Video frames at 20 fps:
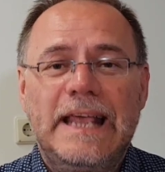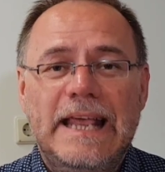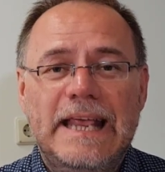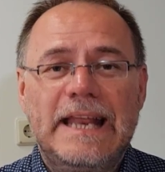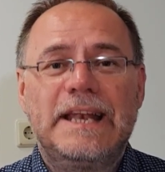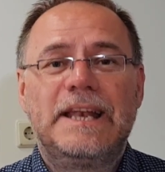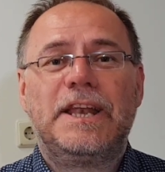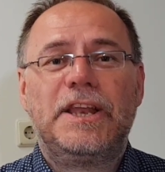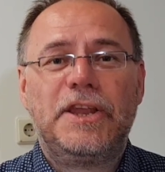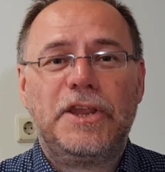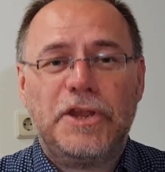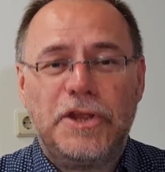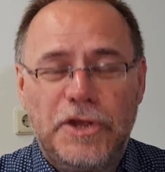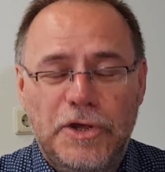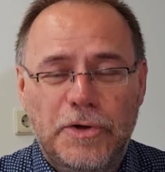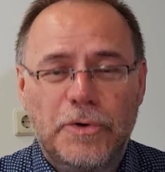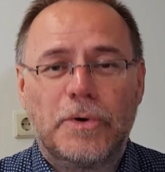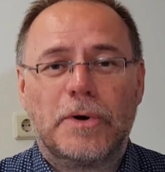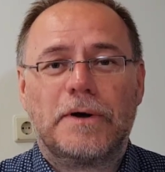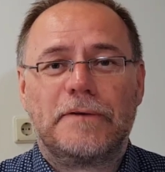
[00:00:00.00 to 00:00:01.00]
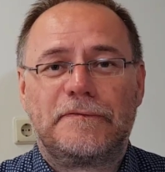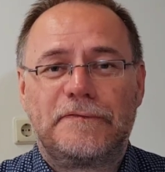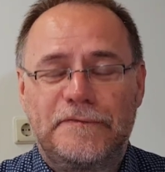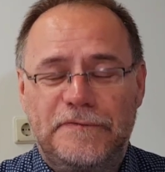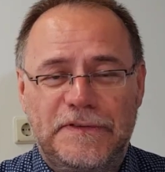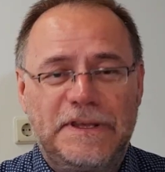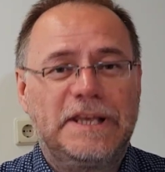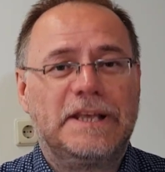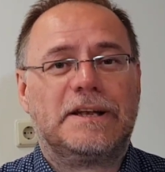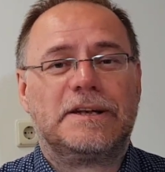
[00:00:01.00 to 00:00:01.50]
in your
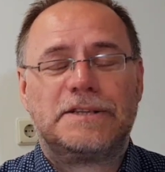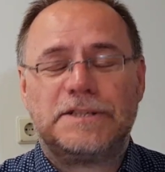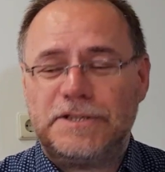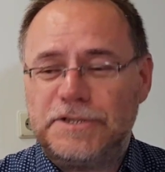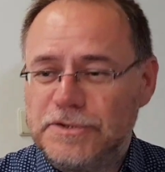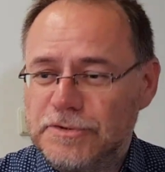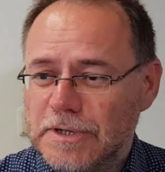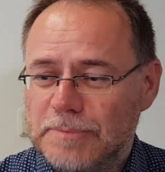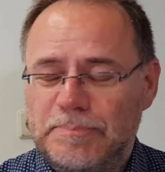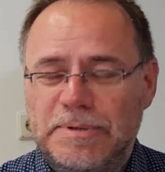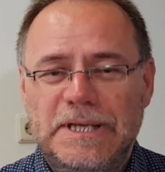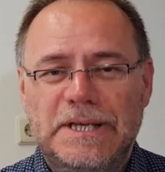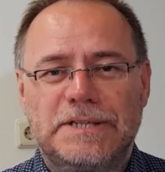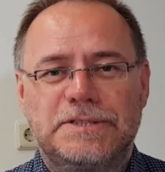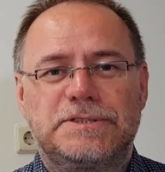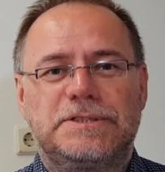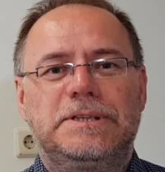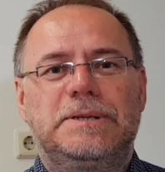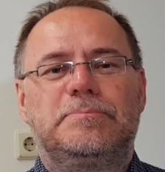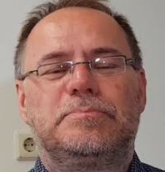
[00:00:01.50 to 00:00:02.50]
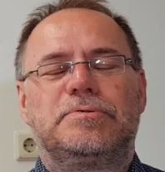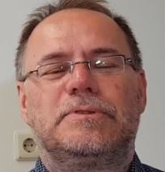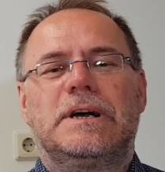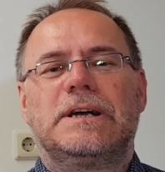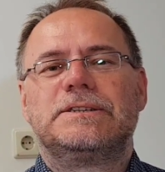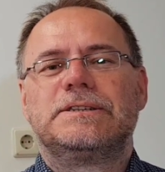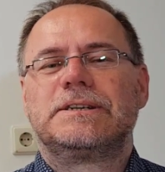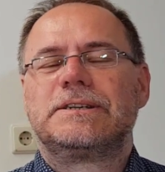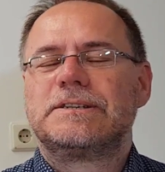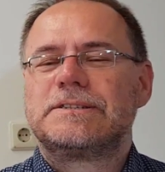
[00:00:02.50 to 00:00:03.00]
field, your PhD
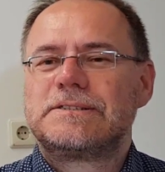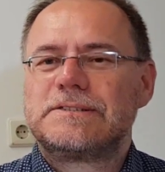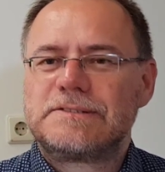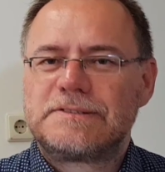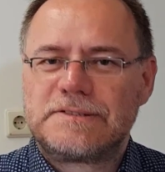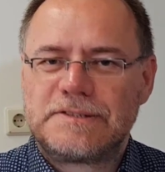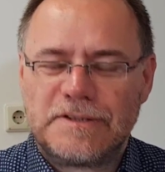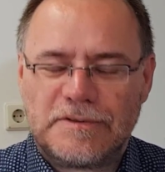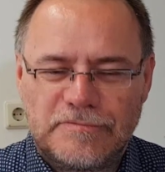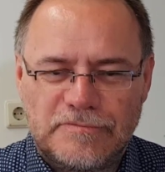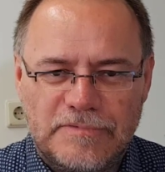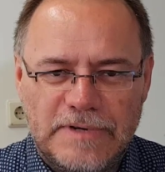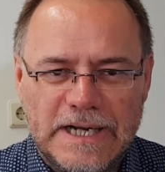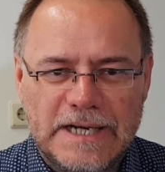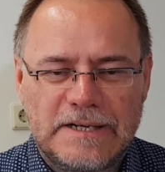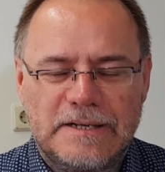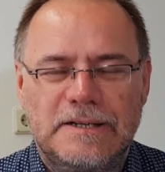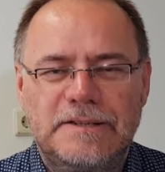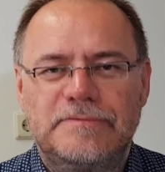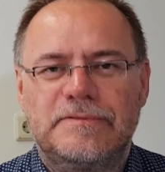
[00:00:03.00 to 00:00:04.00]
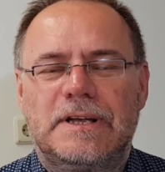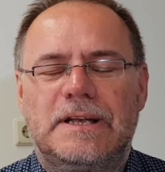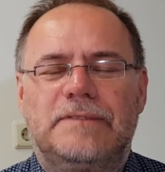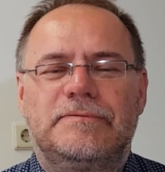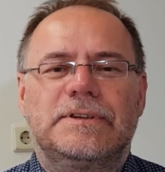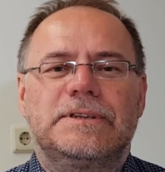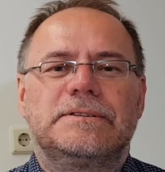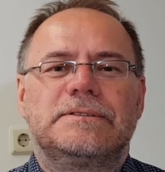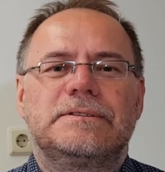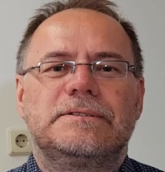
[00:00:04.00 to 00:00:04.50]
project. This is directly
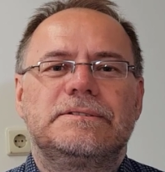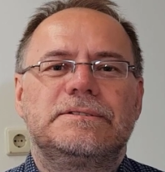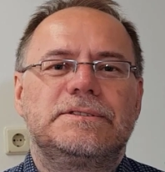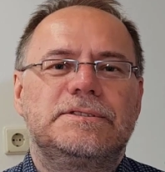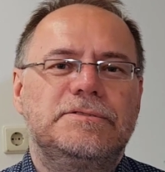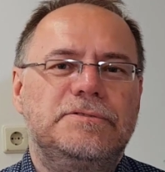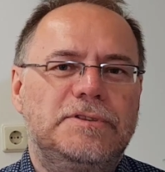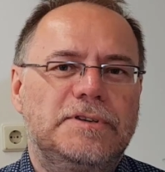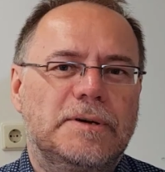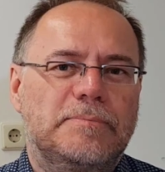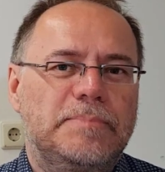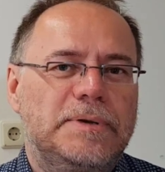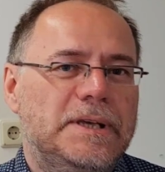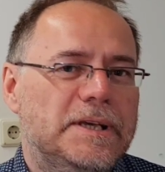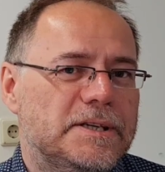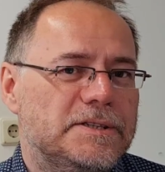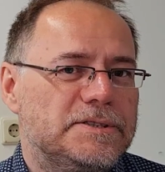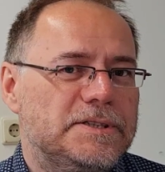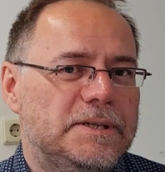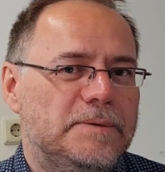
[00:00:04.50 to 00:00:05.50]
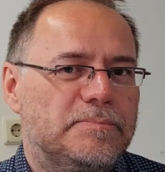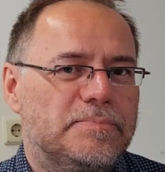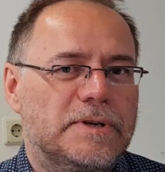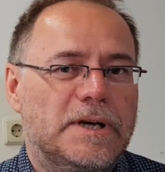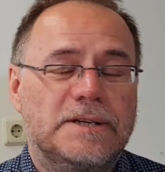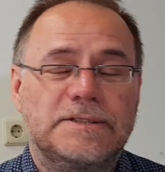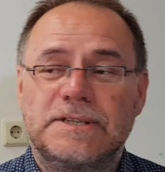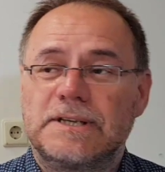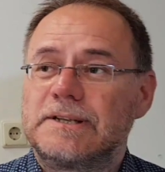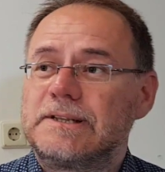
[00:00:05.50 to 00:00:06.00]
relevant to your PhD
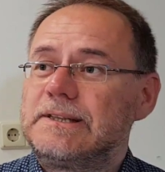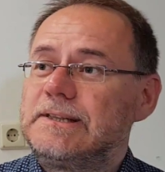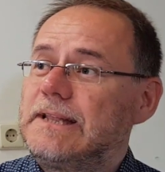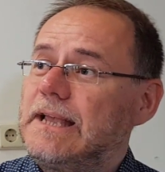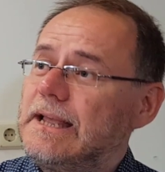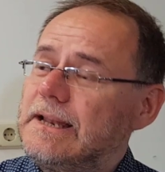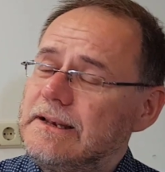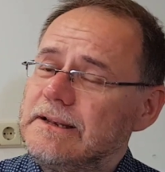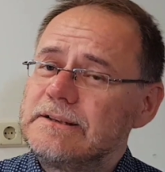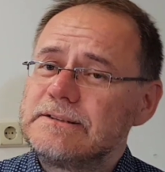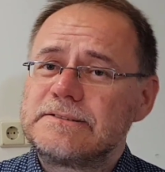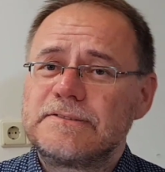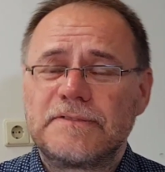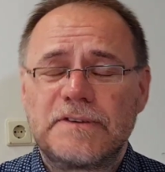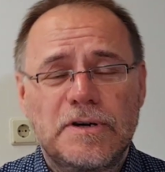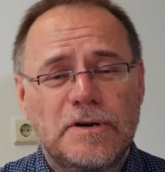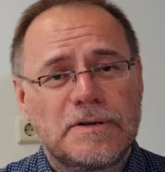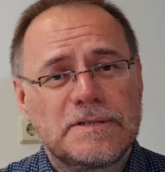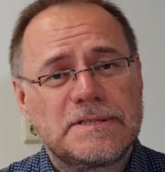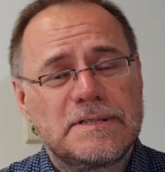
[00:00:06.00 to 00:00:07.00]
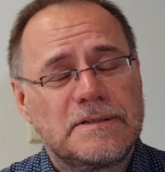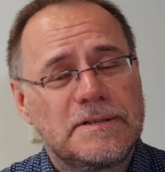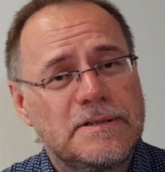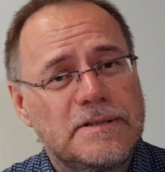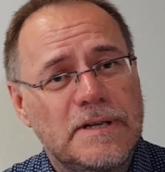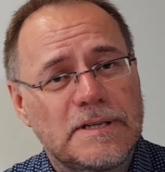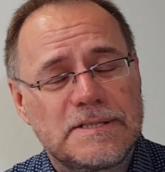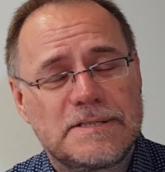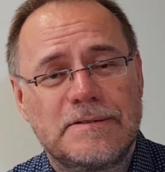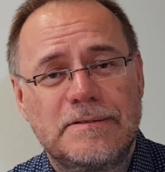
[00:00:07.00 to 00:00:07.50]
project. Then it's of course
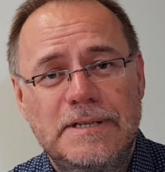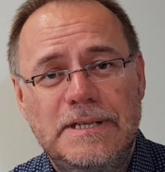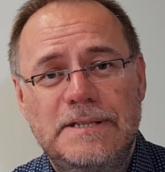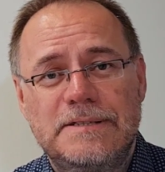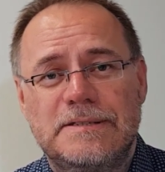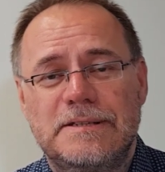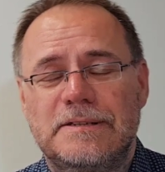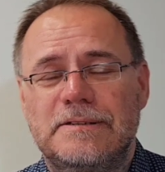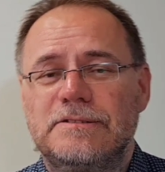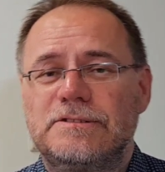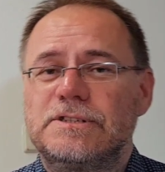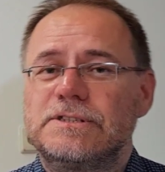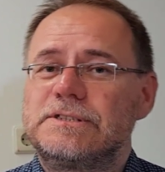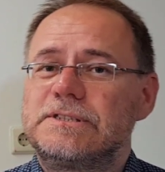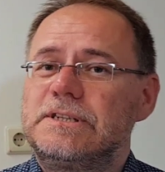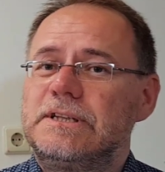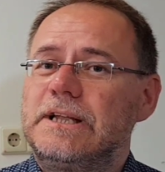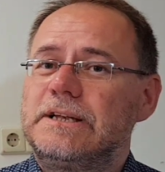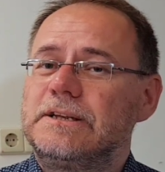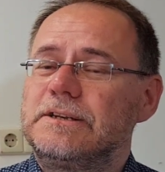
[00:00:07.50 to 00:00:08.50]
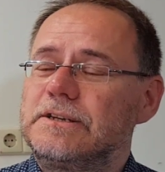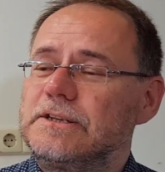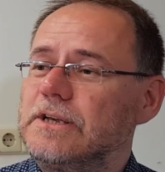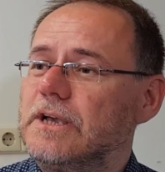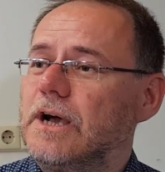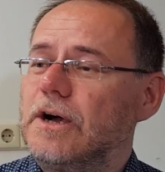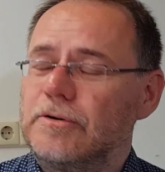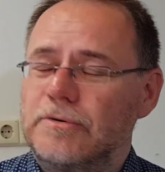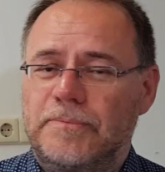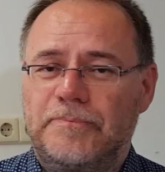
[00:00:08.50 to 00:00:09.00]
not so easy to just let it
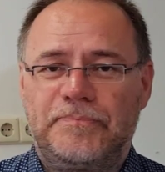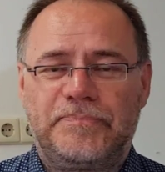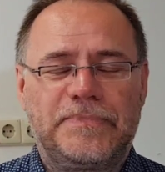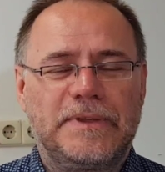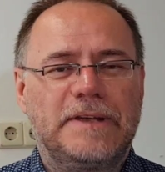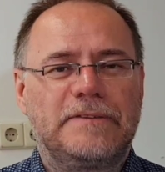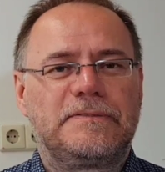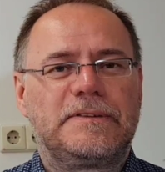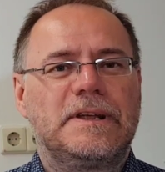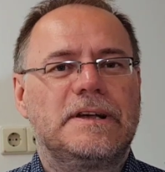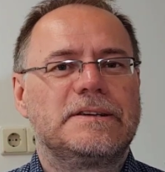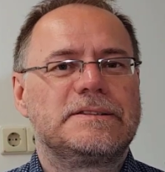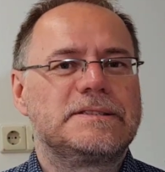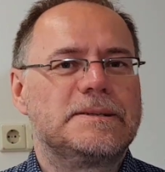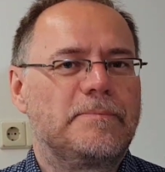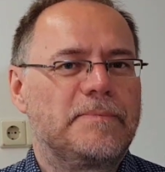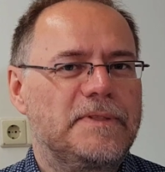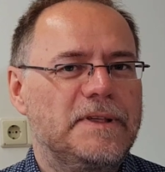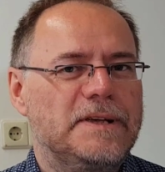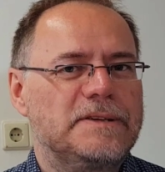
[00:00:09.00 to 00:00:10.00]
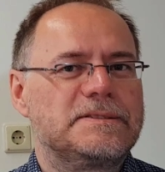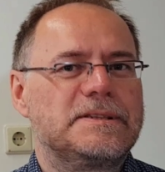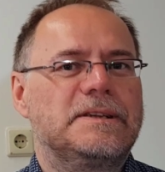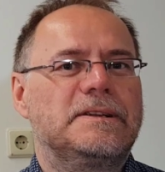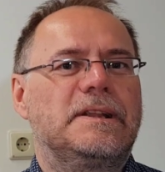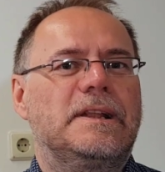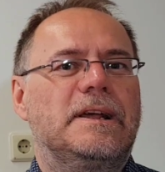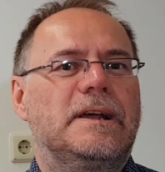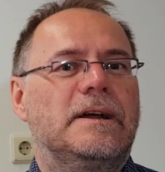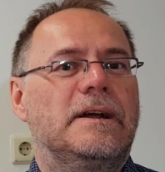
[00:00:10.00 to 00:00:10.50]
go if there are some things
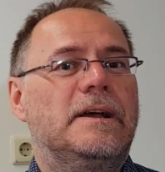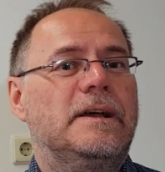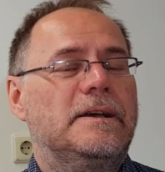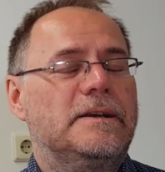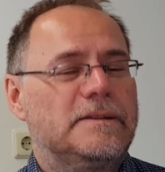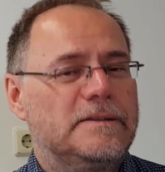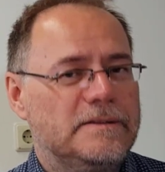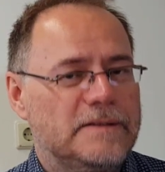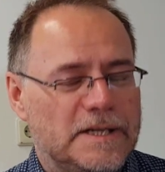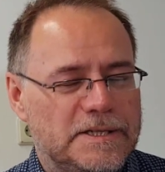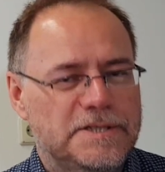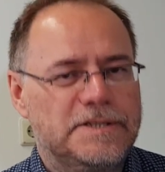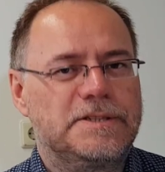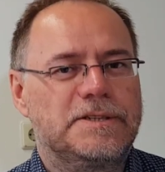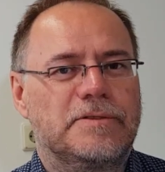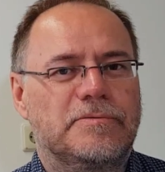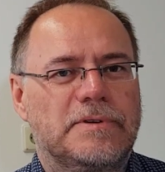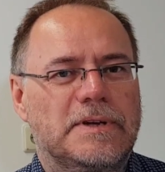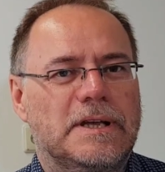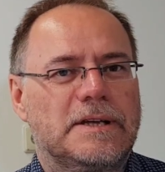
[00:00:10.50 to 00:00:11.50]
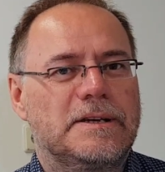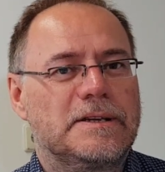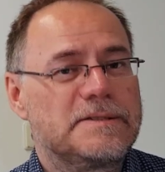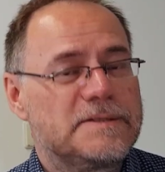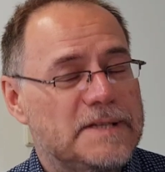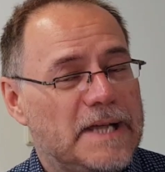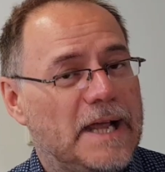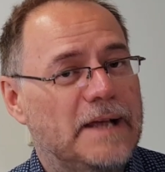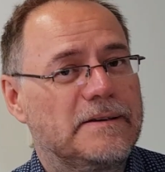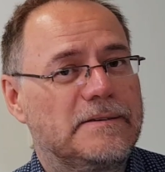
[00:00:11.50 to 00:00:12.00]
in there that you don't
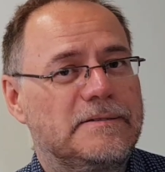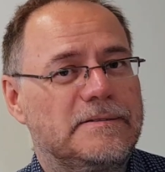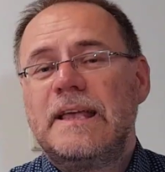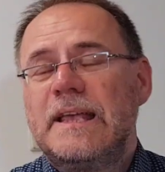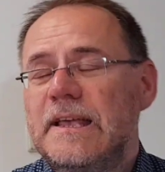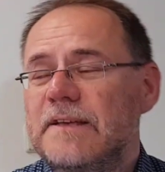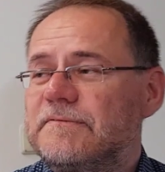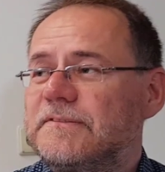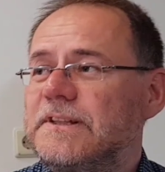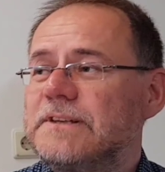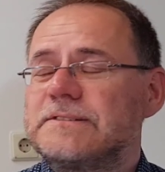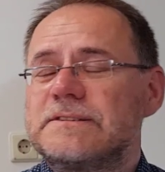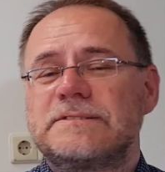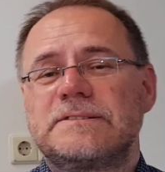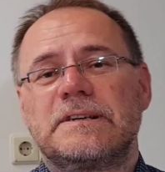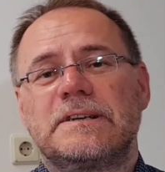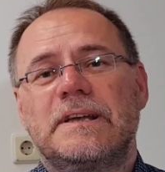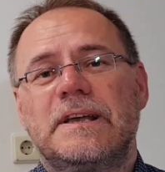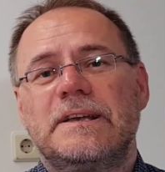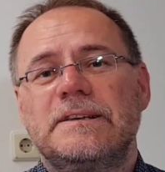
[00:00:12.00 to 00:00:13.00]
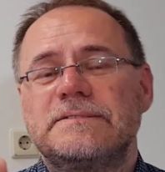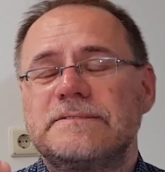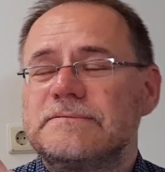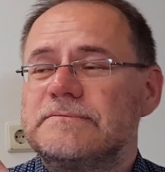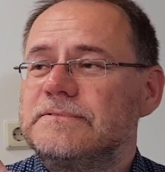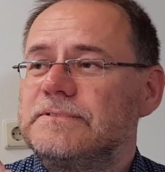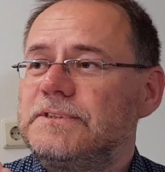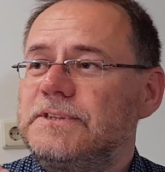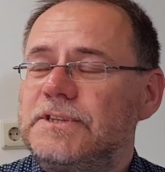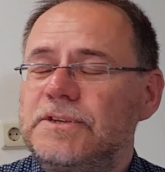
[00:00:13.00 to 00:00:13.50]
understand. If this is the case,
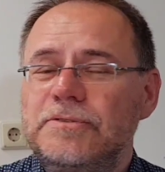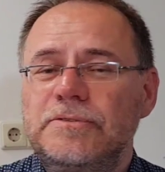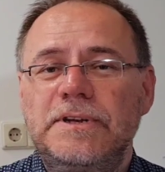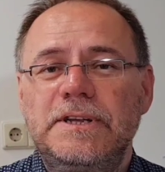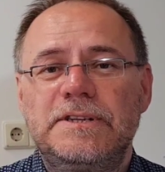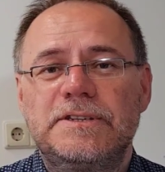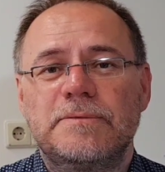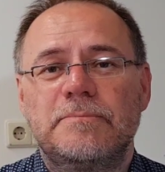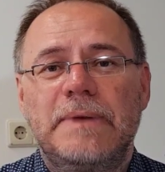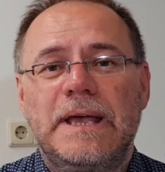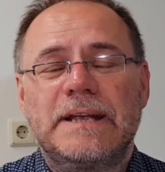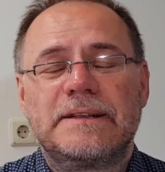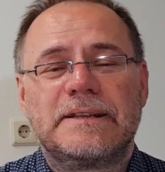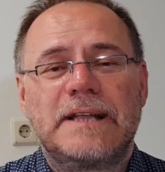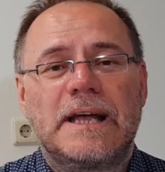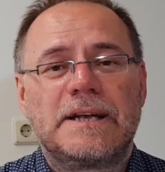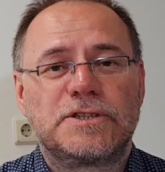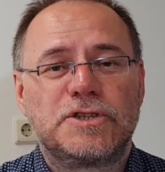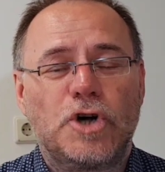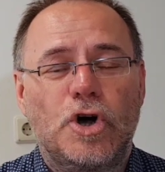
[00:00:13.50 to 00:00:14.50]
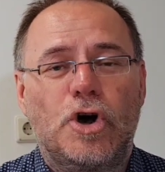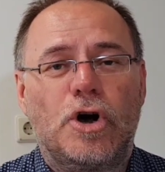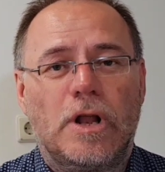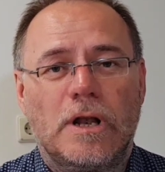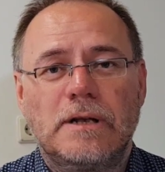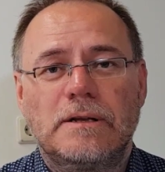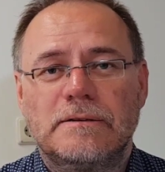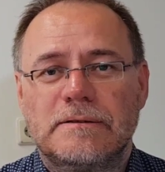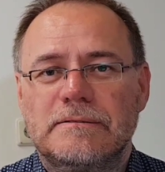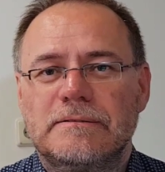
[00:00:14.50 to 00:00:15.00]
you need to make that
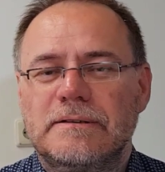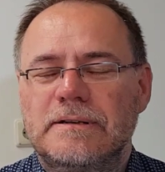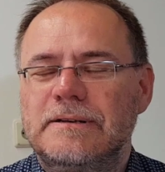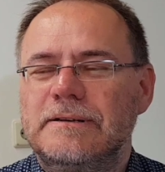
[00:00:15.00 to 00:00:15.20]
call.